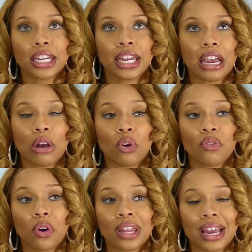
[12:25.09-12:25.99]
Now,
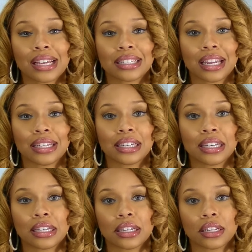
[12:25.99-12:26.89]
of all the guys that I
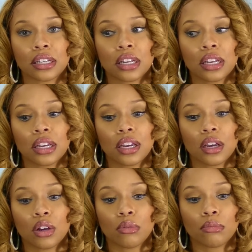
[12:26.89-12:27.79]
dated
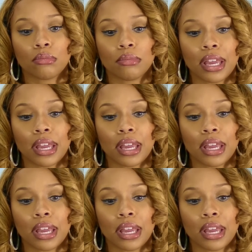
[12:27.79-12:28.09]
and